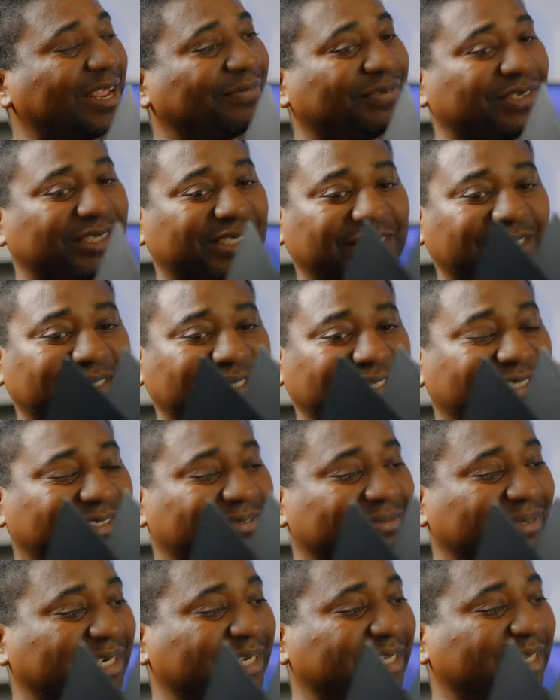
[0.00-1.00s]
and
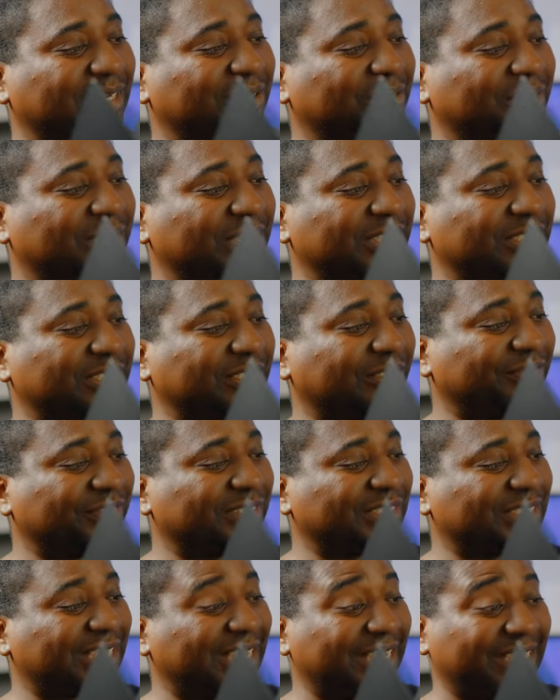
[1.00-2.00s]
everything is really looking
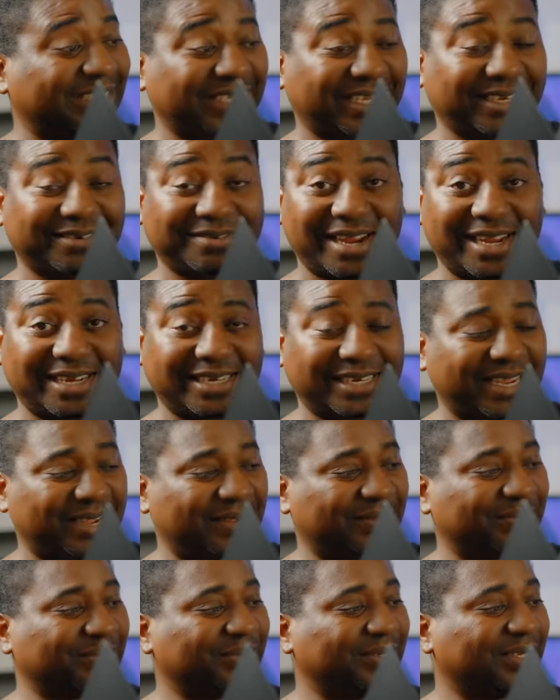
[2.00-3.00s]
sophisticated
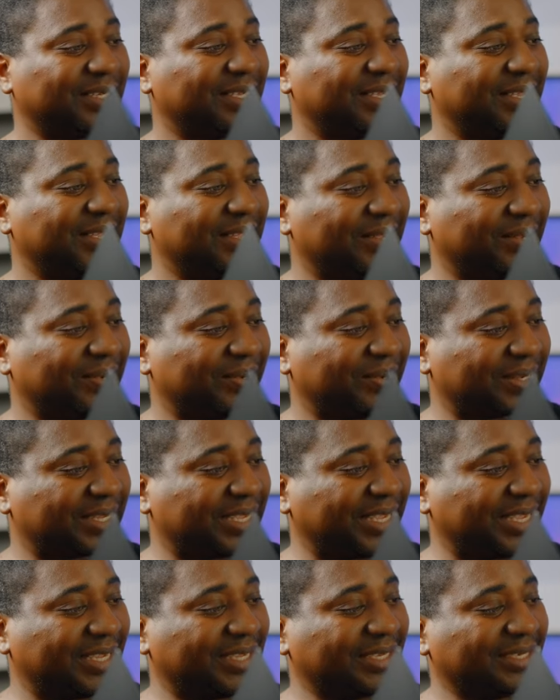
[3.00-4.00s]
right now.
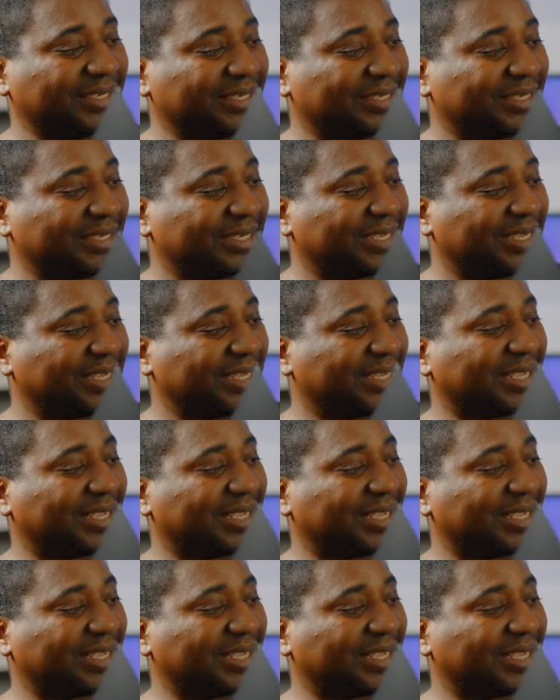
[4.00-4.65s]
Okay.